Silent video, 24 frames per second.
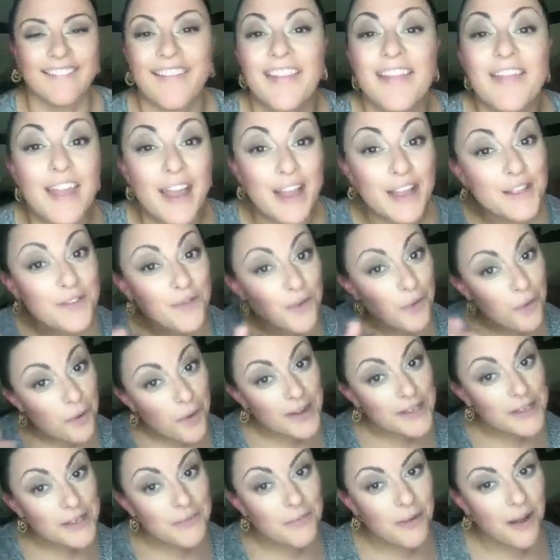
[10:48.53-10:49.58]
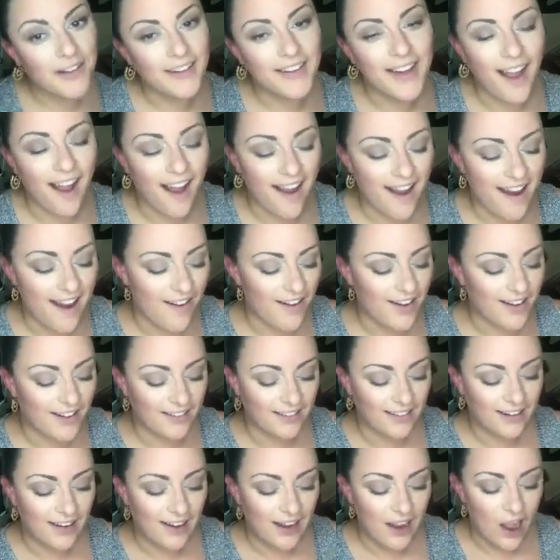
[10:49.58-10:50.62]
Thanks for watching, Molly. Hi, Erin.
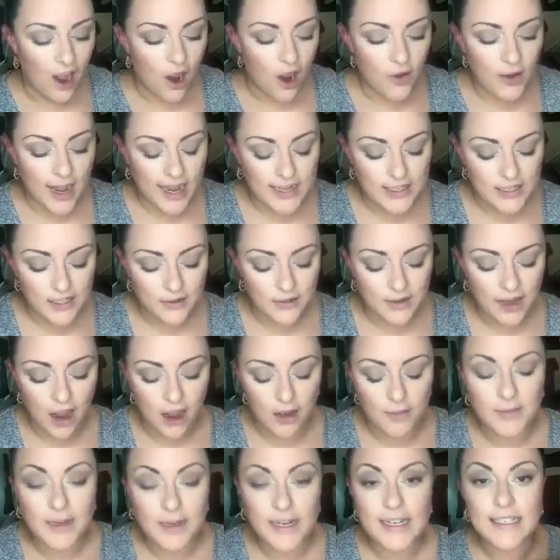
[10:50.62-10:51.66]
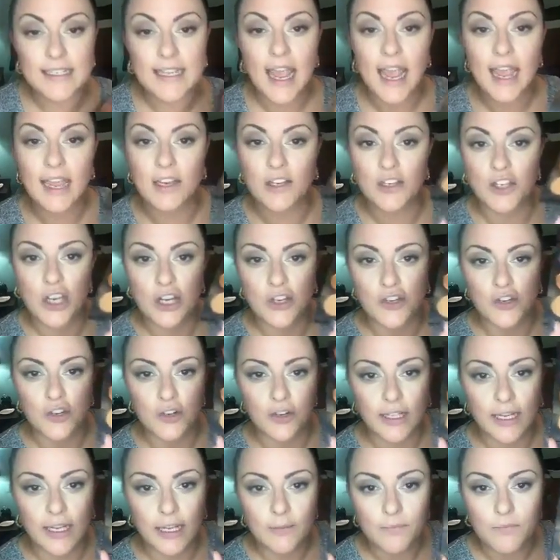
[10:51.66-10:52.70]
Okay, so now I'm going to take
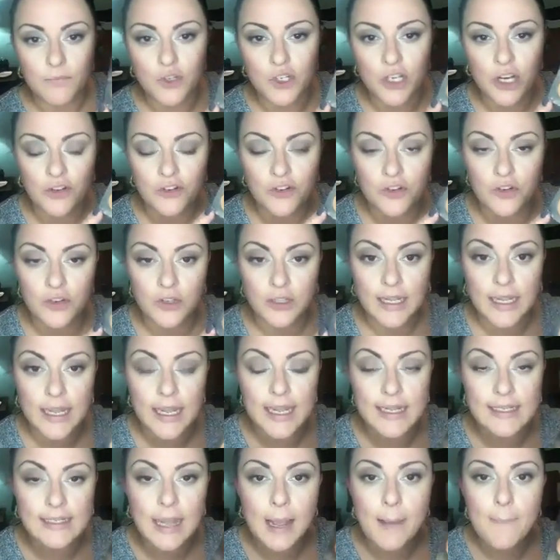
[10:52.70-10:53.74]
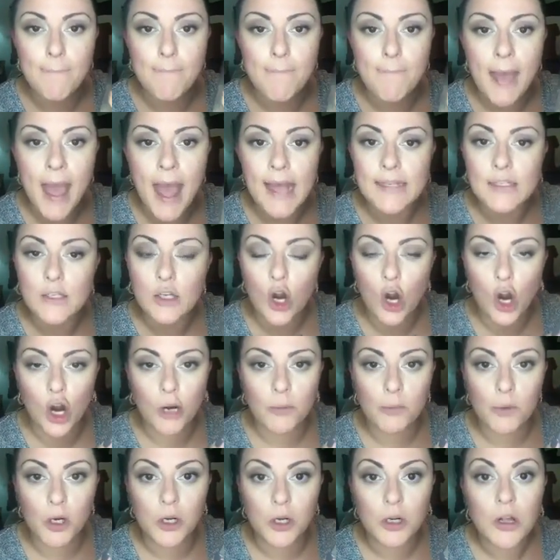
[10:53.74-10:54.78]
Gingerly. Gingerly is a matte
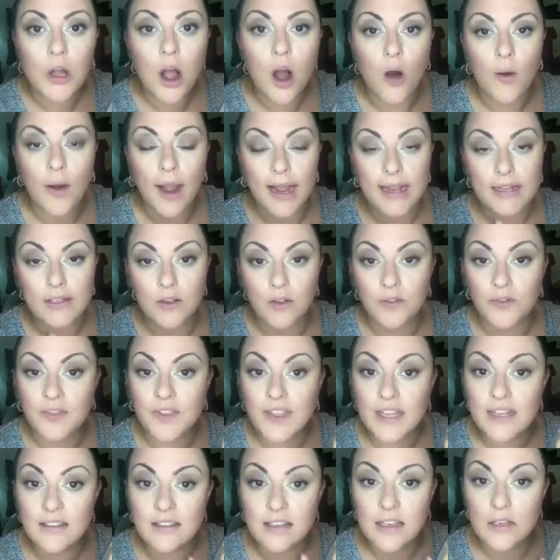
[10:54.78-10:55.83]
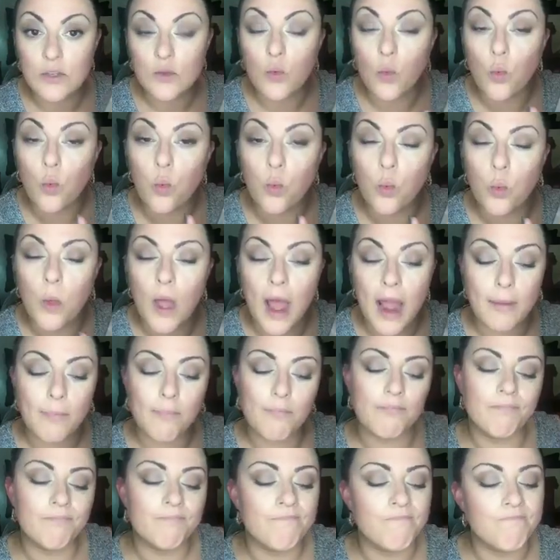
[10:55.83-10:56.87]
caramel. Okay, so this is like
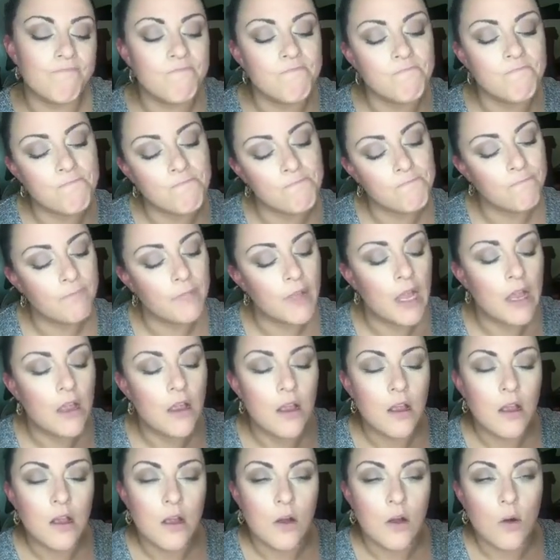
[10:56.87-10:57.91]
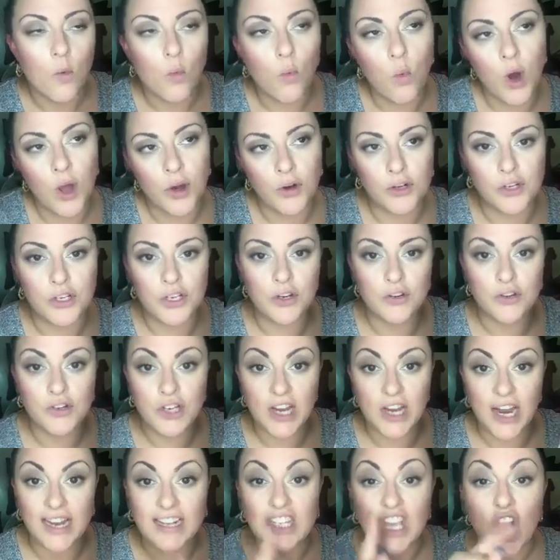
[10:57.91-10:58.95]
1 or 2
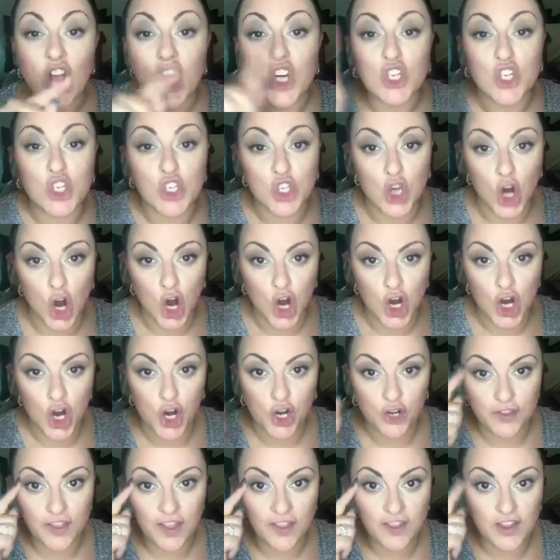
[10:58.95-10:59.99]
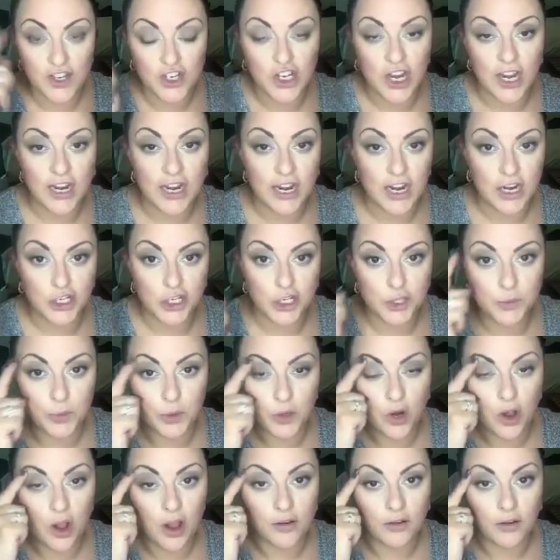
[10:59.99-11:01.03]
shades darker than the shade I just put
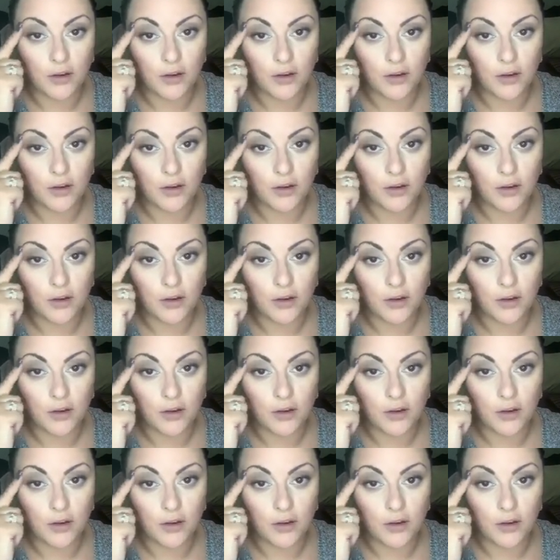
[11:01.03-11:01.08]
on.